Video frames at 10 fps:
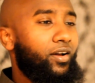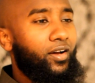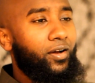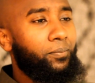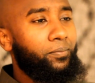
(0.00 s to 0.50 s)

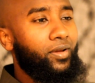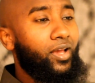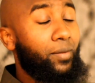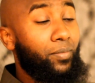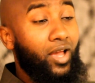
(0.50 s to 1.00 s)
Um,
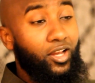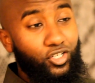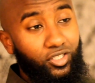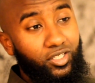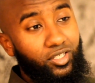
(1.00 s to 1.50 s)
I'm
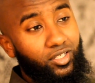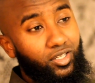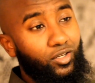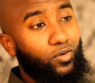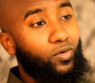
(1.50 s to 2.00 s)

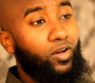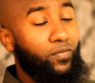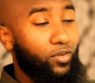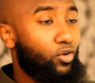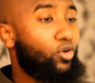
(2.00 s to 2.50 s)
actually, you know,
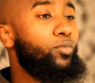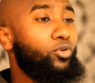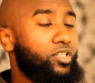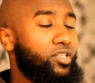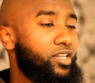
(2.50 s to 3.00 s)
of an
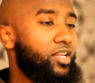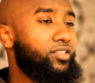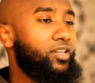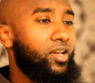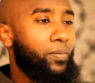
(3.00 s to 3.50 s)
Oromo
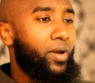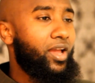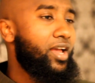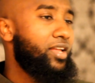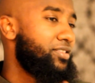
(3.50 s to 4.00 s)
descent.
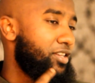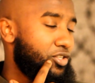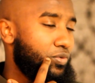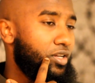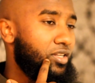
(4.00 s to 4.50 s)
My
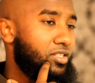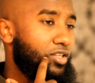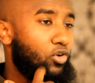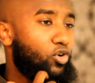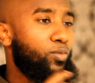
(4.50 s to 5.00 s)
ancestry
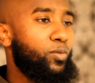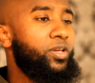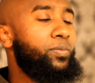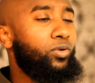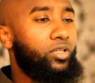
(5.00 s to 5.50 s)
is the
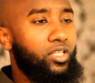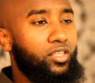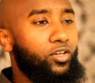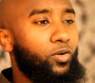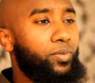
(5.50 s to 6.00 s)
Oromo people in
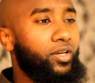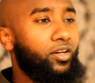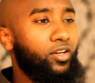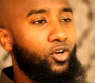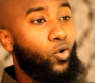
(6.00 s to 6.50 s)

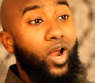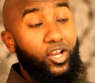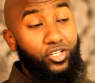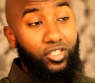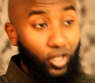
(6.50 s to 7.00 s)
Ethiopia. who
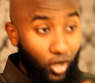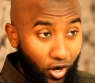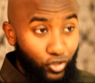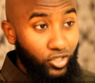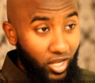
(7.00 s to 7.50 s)
are actually the
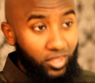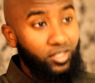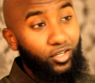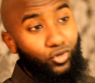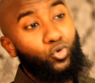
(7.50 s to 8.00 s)
largest
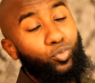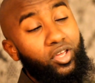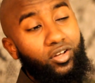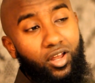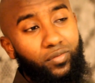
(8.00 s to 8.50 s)
ethnic
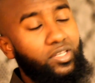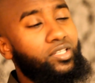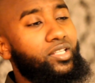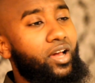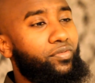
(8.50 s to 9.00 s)
group in all of
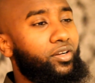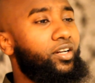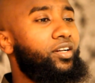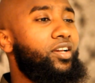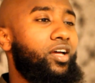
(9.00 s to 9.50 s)
East
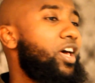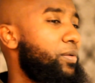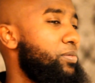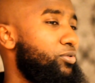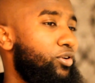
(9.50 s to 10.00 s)
Africa. A
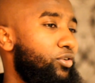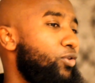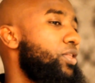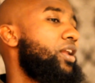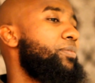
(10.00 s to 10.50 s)
lot of people
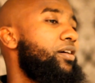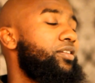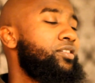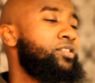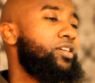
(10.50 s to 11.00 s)
don't know that
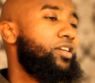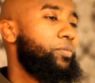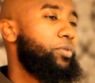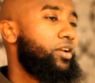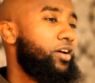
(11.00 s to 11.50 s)
about us.
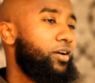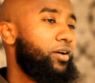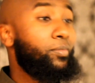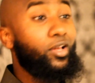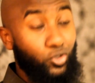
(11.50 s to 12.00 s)
But
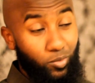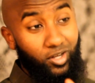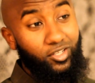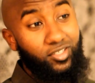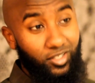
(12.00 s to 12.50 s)
uh, I'm not
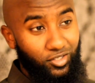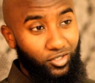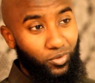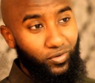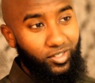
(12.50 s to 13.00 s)
Somali, just in
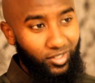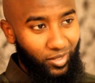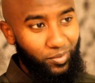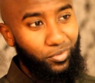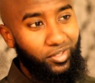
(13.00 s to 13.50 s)
case you're wondering,
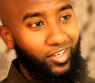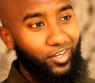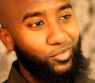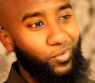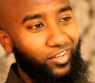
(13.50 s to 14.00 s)
because a lot of people think
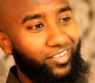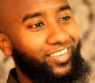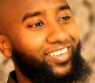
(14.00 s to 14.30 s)
that as well.